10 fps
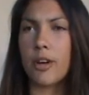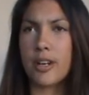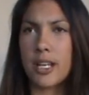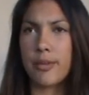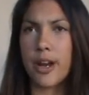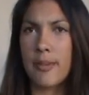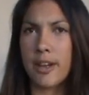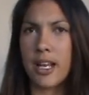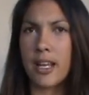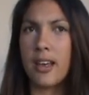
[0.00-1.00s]
Marine
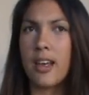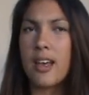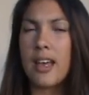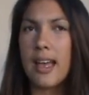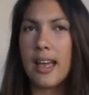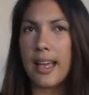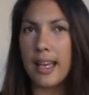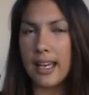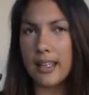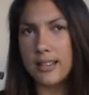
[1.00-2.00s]
Primary
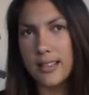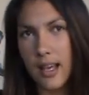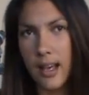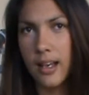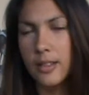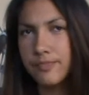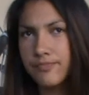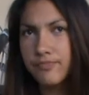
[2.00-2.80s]
and um,